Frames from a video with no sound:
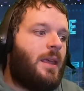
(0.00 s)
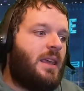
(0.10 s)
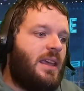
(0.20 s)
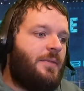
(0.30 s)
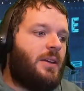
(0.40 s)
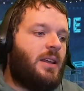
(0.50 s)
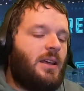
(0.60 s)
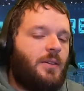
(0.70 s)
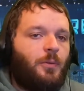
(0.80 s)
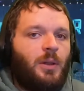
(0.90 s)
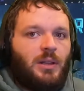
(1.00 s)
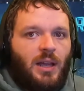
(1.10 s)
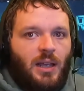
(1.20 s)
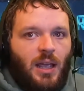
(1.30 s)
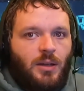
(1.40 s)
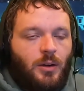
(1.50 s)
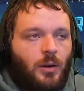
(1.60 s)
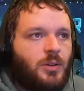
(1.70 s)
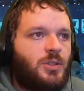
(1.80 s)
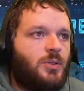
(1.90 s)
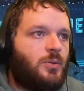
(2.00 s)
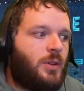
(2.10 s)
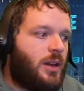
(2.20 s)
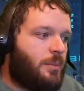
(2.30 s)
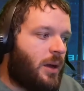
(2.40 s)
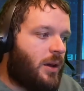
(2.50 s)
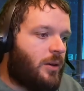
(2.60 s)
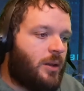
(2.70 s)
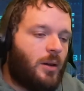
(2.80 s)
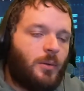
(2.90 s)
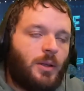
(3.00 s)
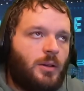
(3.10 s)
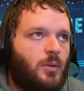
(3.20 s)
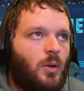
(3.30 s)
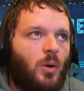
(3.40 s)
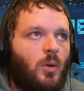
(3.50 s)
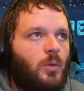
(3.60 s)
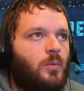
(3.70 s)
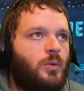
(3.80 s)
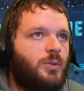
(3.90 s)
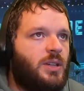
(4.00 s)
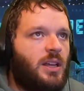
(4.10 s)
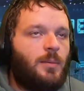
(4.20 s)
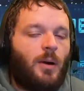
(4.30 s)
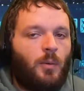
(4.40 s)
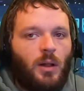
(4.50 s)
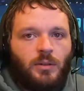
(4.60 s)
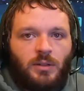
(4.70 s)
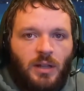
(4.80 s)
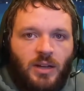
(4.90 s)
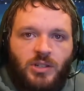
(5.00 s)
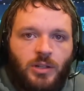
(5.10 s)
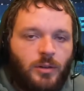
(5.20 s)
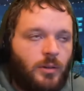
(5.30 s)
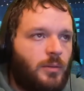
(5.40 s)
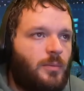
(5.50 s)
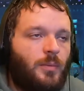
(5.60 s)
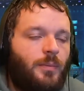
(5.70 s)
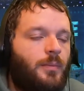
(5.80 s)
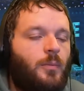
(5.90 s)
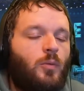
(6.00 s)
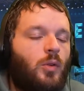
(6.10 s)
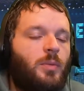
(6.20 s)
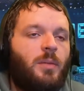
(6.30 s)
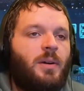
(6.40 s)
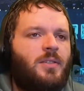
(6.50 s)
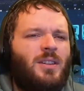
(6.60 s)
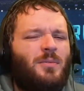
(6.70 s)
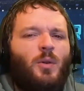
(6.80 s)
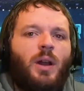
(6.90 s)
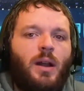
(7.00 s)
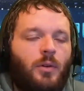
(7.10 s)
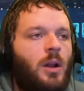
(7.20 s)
Even if we like Hayden Hurst to get it better, you know, we can do the whole routine about, well, next year will be a better team. Whatever.